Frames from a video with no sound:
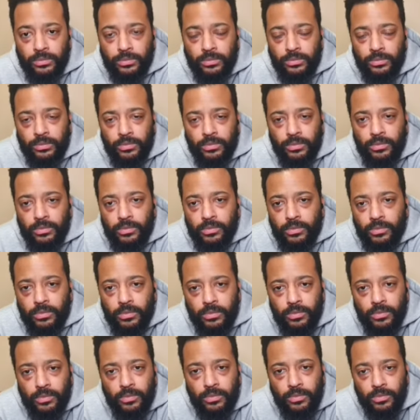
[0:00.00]

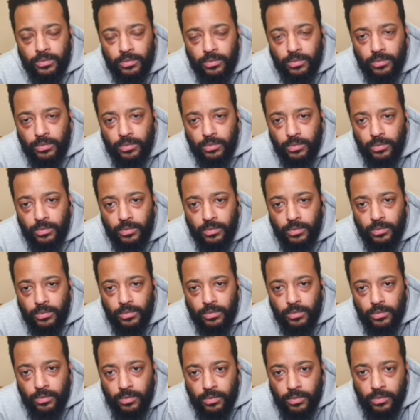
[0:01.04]

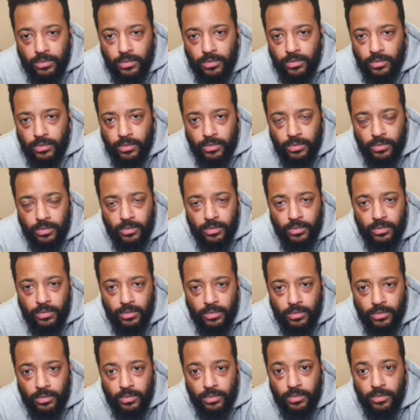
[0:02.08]

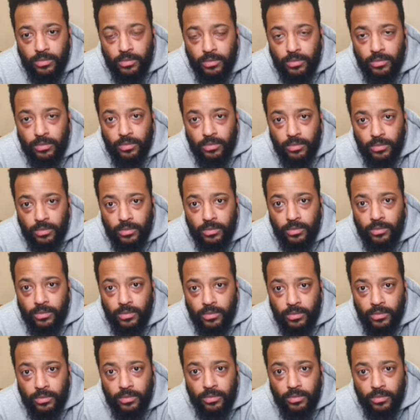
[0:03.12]

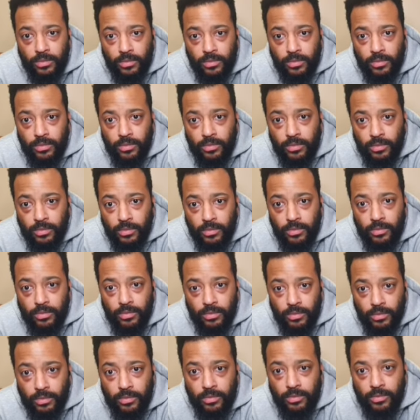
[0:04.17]

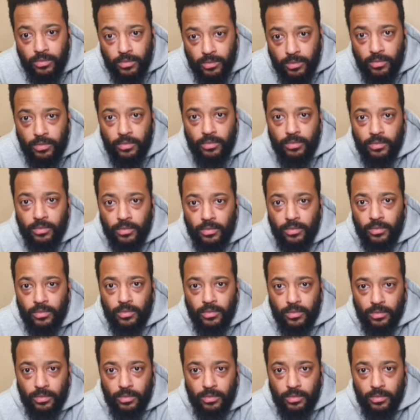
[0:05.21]
This person isn't speaking.